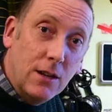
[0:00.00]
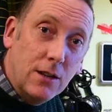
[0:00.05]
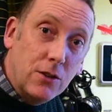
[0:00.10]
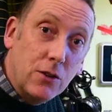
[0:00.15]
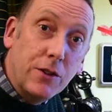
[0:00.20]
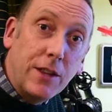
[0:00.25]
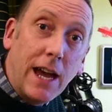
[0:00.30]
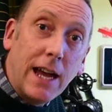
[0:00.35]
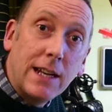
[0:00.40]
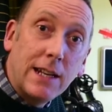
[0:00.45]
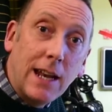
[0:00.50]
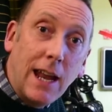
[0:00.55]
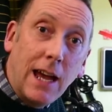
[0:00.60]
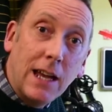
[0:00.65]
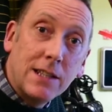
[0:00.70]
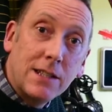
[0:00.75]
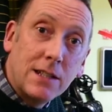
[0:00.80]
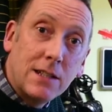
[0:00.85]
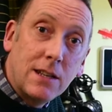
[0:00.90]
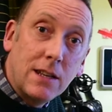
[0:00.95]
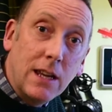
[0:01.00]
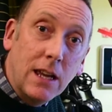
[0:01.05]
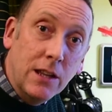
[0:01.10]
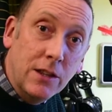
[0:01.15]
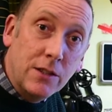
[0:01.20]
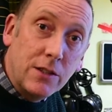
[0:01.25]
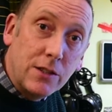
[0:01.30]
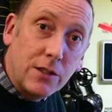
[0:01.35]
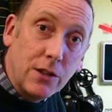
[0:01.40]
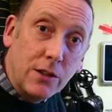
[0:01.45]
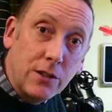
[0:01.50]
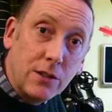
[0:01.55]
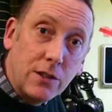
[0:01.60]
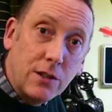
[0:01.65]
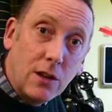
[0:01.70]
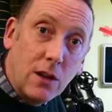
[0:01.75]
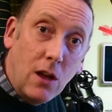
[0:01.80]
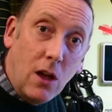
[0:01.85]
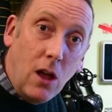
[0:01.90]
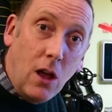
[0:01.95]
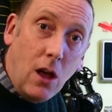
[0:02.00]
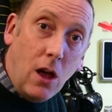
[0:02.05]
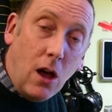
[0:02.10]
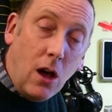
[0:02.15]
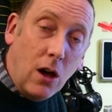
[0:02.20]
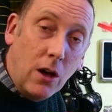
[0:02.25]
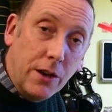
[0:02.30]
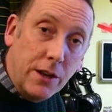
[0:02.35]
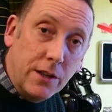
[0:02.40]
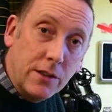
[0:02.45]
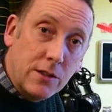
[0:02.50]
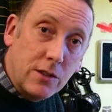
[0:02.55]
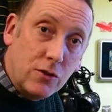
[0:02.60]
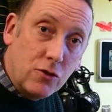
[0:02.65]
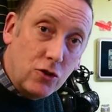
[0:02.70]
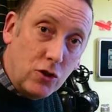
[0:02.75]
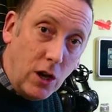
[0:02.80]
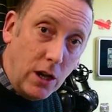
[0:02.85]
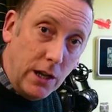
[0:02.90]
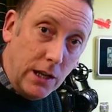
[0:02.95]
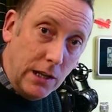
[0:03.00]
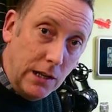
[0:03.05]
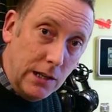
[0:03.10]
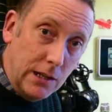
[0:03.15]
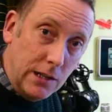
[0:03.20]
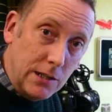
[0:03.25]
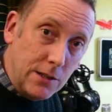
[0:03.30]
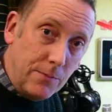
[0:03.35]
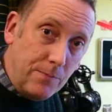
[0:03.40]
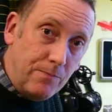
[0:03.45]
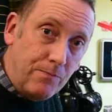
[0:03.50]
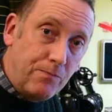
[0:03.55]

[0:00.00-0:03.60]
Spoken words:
to that last instant on its child.